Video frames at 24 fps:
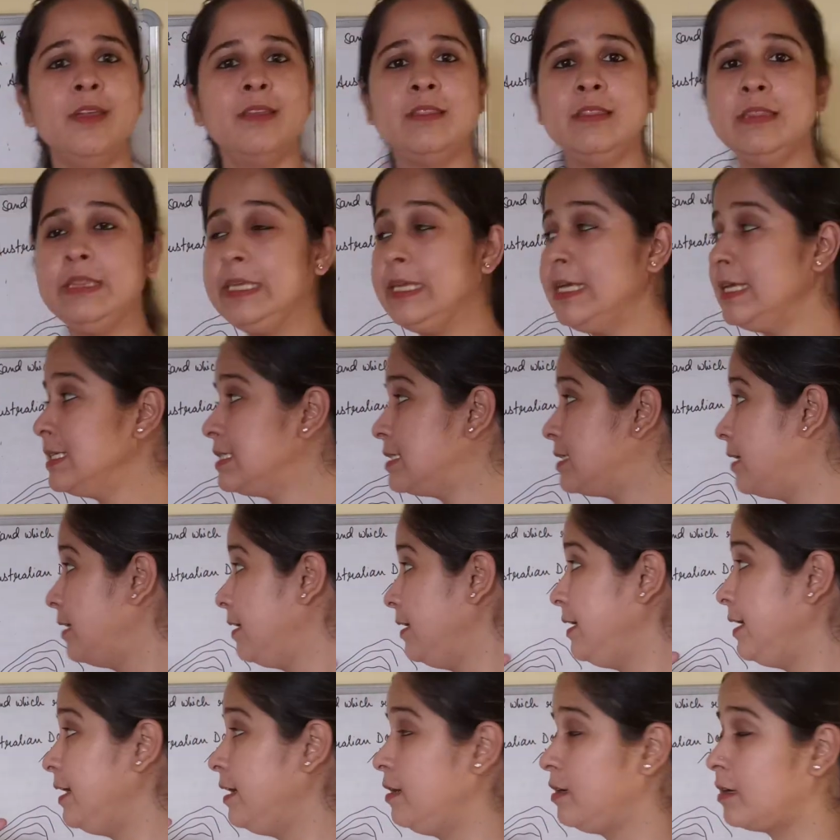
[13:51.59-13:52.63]
these
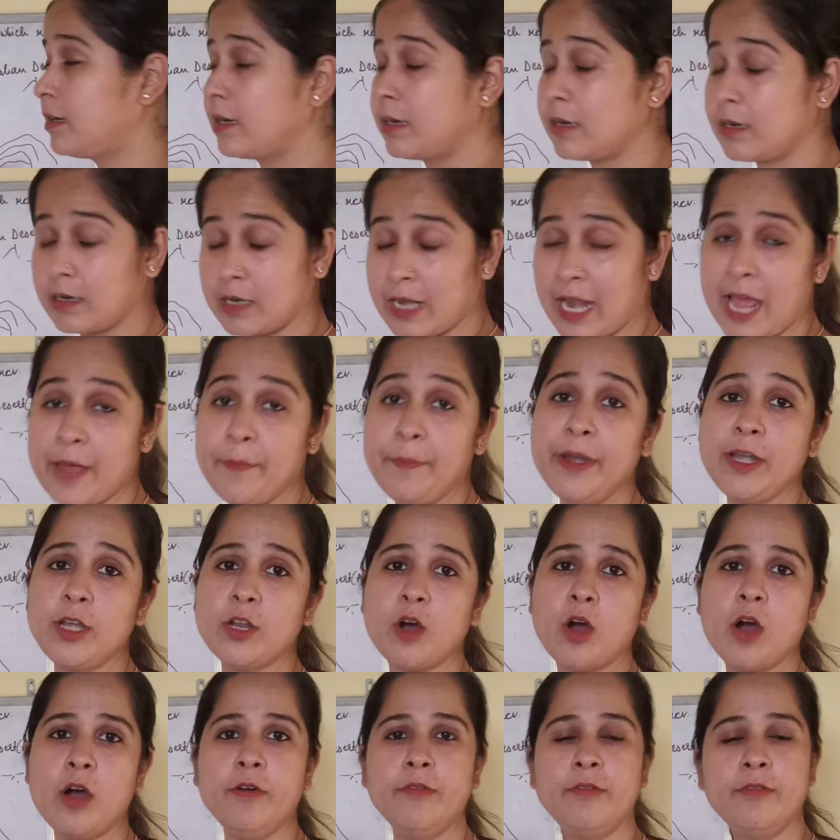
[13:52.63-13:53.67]
climate
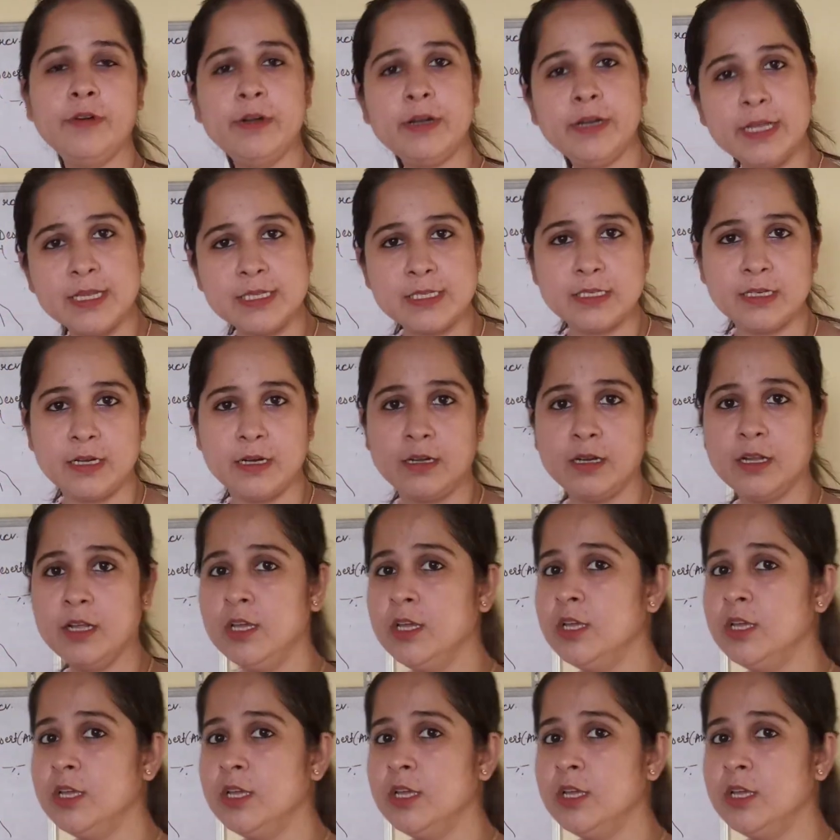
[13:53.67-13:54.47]
of desert.